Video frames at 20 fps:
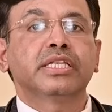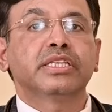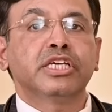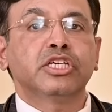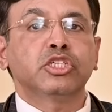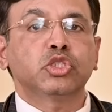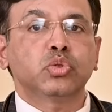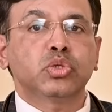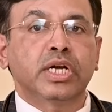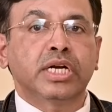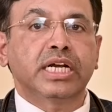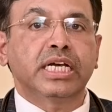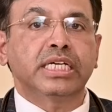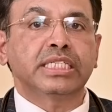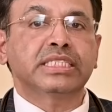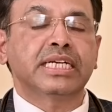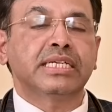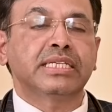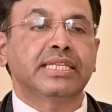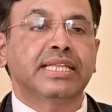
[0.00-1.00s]
they should
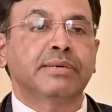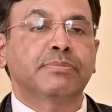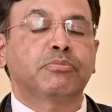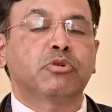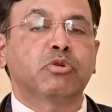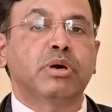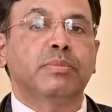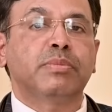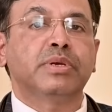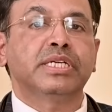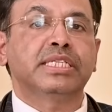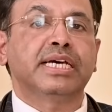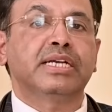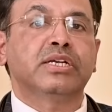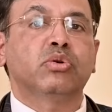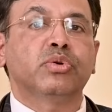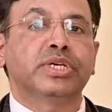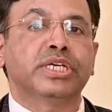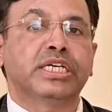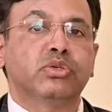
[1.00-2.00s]
understand that probably they
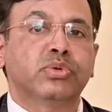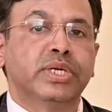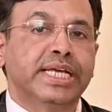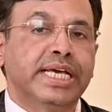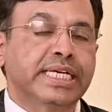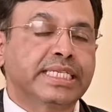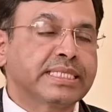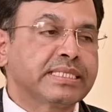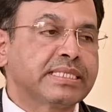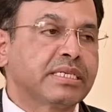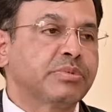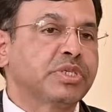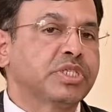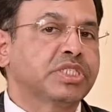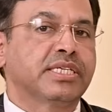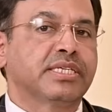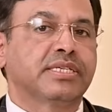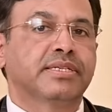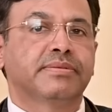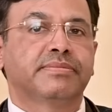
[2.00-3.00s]
are going into an
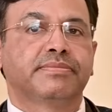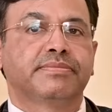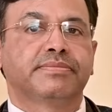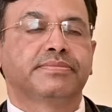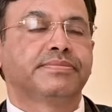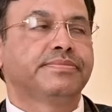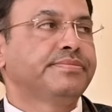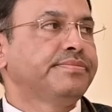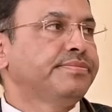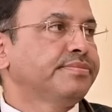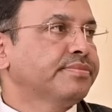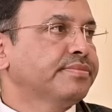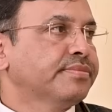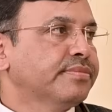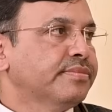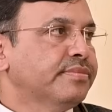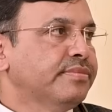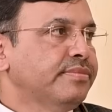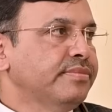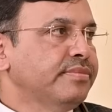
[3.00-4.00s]
exacerbation.
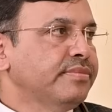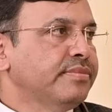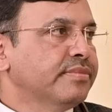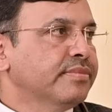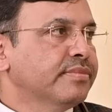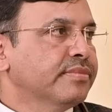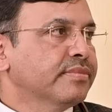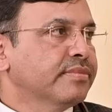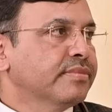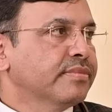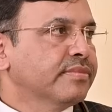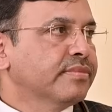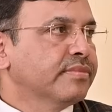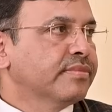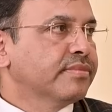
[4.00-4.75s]
Thank you, sir. Is there any